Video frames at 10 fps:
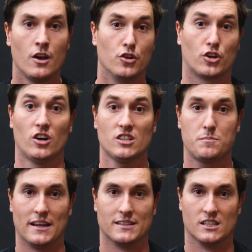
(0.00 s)
Your cost
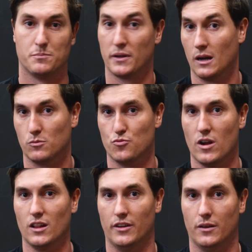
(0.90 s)
basis becomes
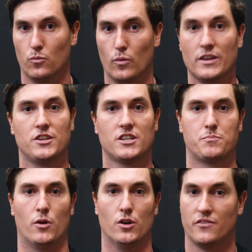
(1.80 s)
relevant when you
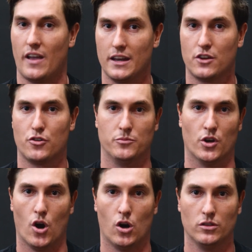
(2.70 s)
dispose of any
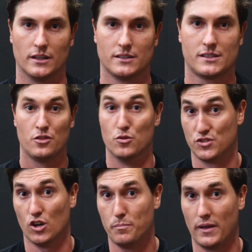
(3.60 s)
crypto holdings, the
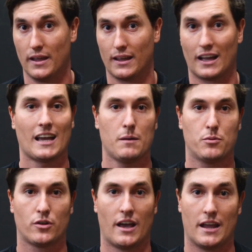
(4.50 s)
result being a
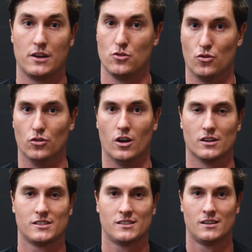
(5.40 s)
capital gain or
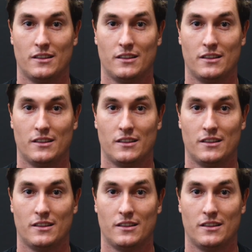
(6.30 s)
loss.